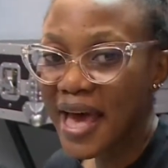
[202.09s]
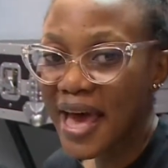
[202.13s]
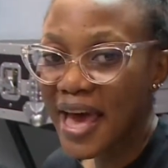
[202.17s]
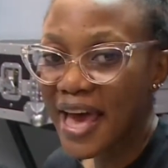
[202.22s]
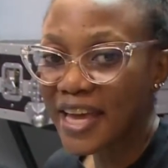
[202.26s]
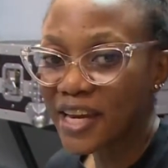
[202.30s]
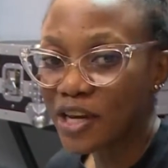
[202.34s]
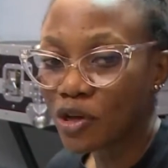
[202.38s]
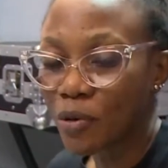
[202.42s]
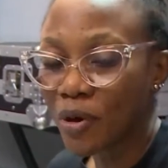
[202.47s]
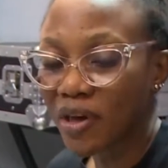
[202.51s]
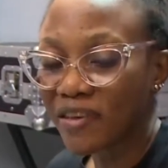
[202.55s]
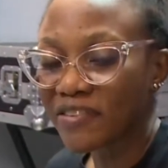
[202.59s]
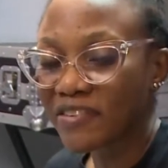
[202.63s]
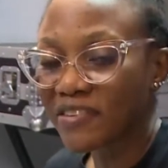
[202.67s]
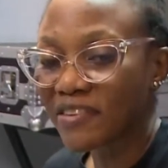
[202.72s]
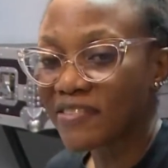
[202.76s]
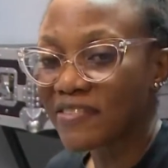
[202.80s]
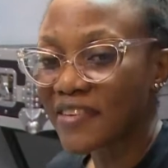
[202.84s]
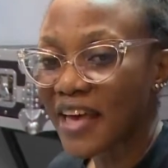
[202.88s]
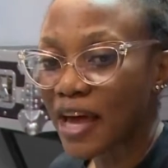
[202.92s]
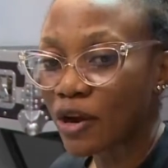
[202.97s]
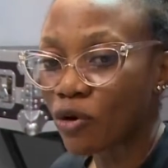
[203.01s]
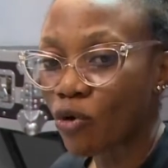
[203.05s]
Any
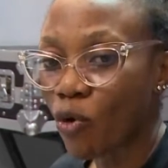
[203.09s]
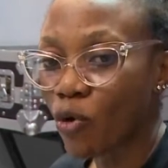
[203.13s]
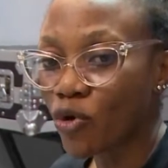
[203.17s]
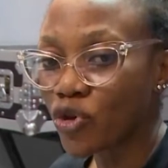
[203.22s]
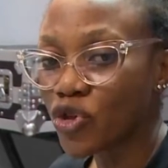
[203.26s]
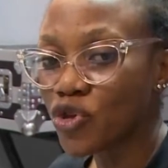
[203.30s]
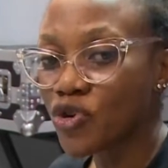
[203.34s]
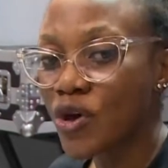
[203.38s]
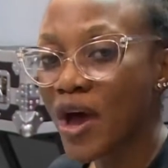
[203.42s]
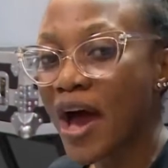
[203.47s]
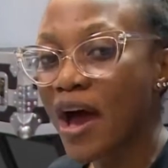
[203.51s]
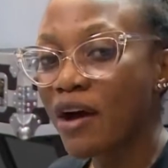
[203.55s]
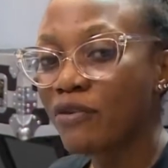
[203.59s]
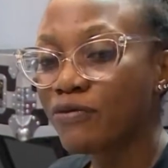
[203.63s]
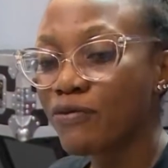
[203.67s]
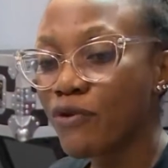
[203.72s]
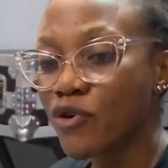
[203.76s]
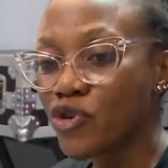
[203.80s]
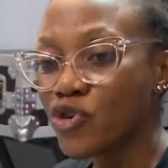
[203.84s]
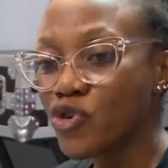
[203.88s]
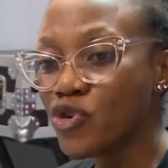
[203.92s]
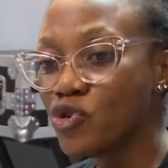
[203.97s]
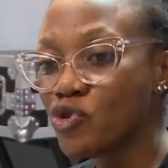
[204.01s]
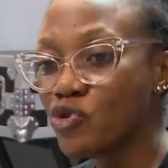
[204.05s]
questions at all you have for
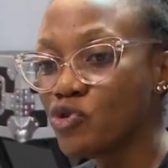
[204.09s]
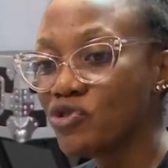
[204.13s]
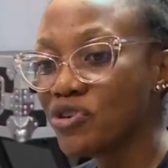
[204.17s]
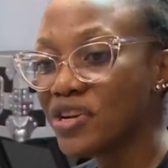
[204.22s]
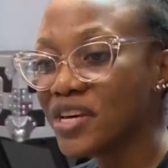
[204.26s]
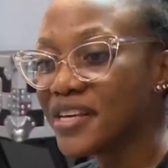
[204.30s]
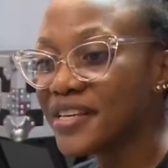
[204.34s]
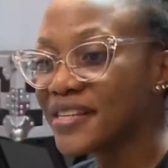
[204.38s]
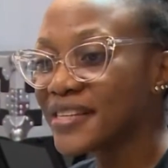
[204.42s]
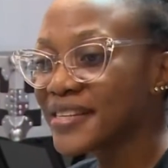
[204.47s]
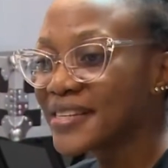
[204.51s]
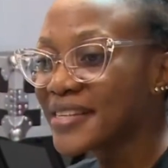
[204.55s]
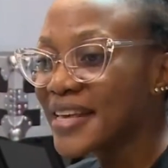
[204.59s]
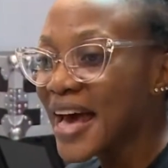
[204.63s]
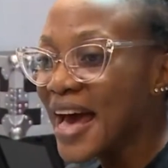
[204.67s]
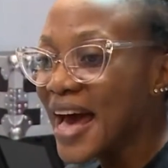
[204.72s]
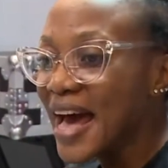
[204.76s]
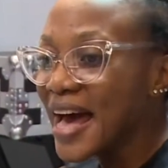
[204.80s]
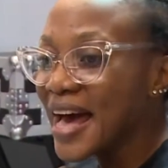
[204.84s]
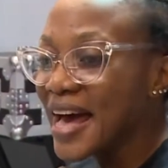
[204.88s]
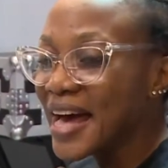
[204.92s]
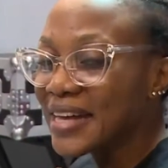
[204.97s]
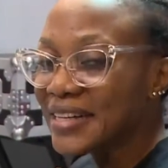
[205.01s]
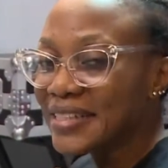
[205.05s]
Eunice
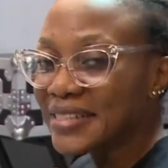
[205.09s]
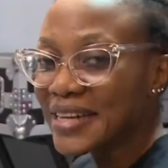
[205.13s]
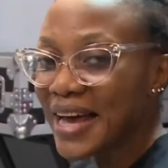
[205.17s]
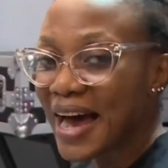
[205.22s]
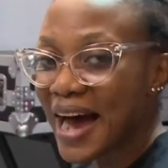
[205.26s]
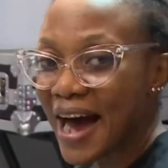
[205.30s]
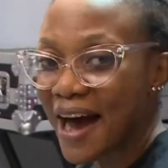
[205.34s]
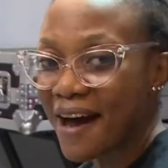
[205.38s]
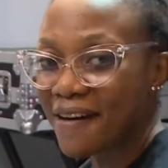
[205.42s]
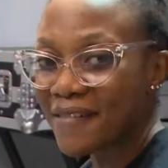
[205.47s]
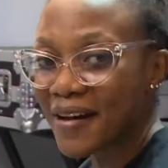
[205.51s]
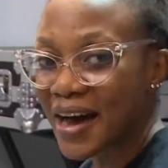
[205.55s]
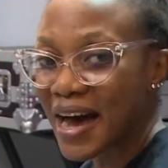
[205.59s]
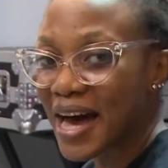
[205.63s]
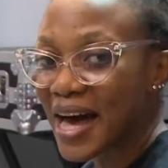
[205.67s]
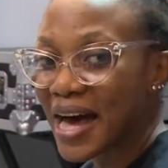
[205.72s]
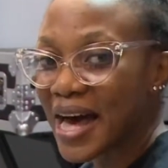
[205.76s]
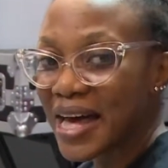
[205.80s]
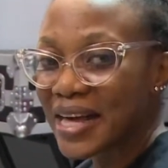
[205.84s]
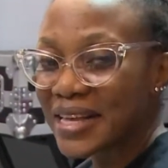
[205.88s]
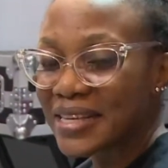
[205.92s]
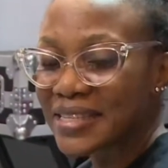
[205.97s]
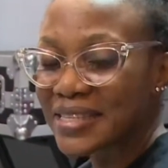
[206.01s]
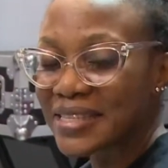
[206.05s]
Tava,
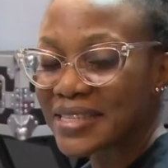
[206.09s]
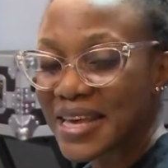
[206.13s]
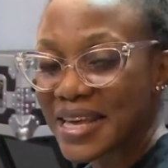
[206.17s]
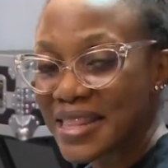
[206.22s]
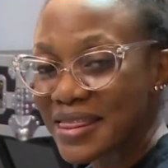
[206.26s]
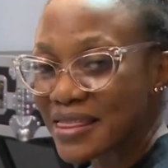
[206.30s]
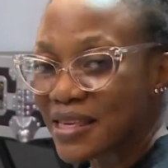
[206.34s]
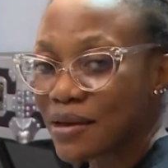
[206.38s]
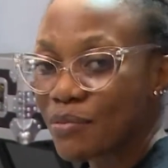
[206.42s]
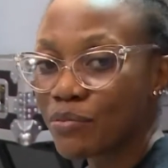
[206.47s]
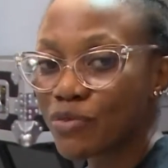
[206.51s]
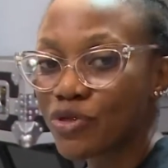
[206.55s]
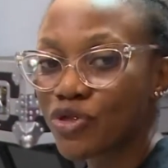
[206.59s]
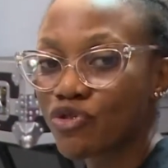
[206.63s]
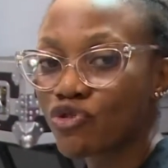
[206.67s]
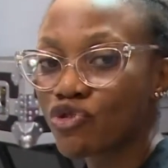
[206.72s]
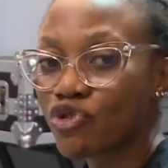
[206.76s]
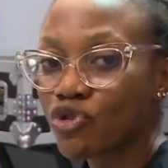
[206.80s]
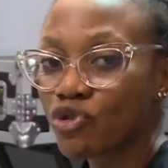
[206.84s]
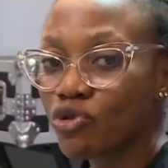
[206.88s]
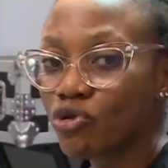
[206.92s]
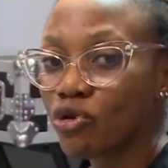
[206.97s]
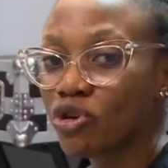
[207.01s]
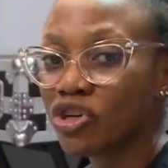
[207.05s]
send them
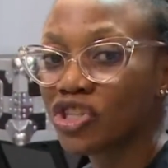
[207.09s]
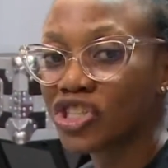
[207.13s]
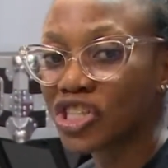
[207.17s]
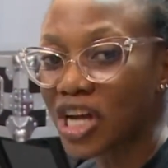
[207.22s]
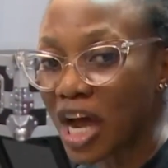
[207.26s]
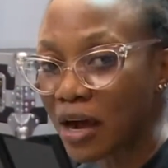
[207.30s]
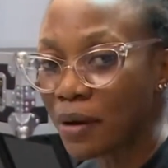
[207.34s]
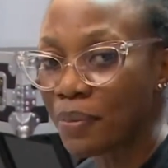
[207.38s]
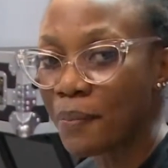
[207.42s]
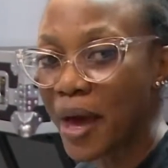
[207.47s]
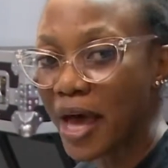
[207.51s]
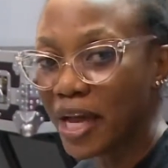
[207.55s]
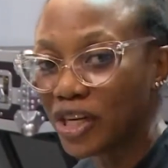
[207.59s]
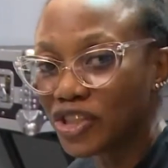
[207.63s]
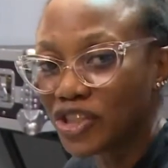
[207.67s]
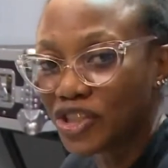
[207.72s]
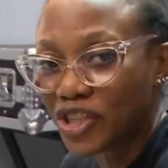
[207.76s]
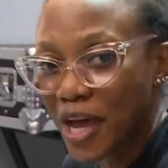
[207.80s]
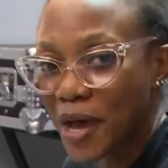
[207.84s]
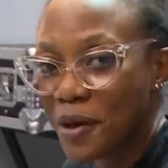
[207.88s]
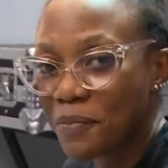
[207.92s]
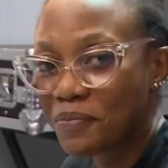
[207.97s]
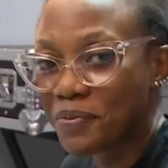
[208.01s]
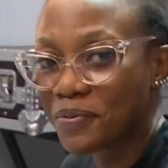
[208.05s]
through.
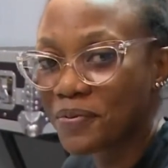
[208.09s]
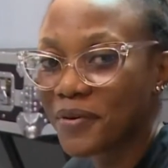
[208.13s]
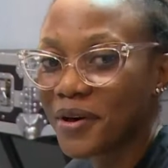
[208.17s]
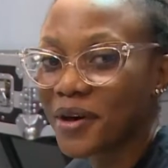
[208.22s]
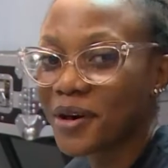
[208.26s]
Shakmanship!